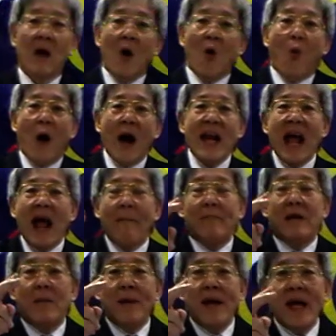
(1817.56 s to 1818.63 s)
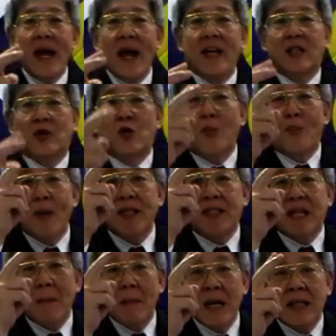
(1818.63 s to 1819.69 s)
One MDB in two press
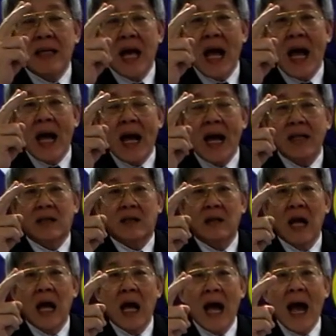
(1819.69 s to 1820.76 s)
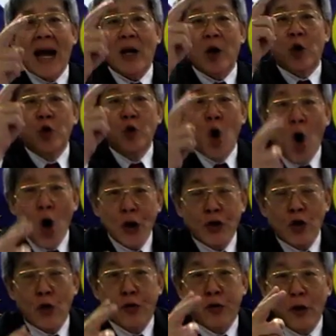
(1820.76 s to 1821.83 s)
statements has acknowledged
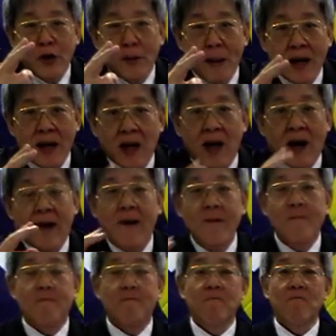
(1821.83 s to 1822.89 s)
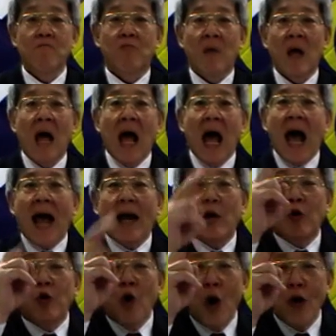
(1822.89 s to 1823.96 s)
authority of Bank Negara,
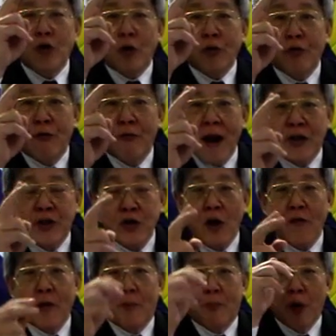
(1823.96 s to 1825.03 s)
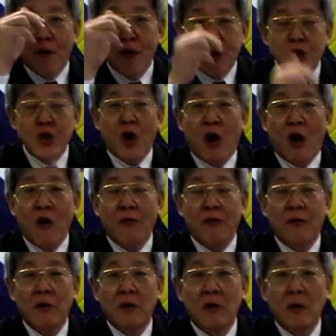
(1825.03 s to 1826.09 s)
acknowledged contravention of the provisions of
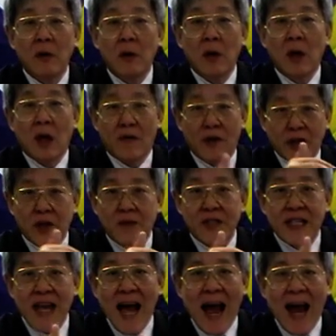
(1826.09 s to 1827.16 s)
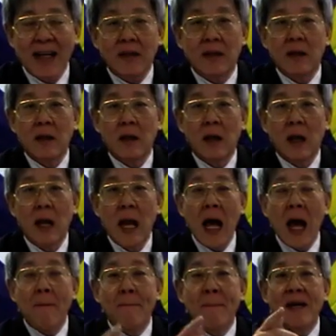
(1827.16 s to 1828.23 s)
Financial Services Act,
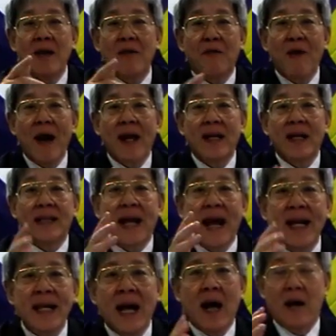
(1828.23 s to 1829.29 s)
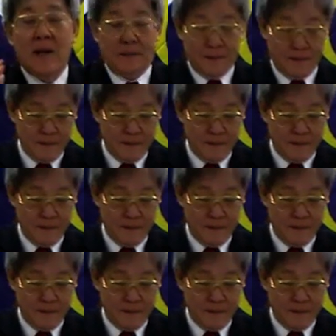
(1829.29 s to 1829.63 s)
and paid the fine, the addenda.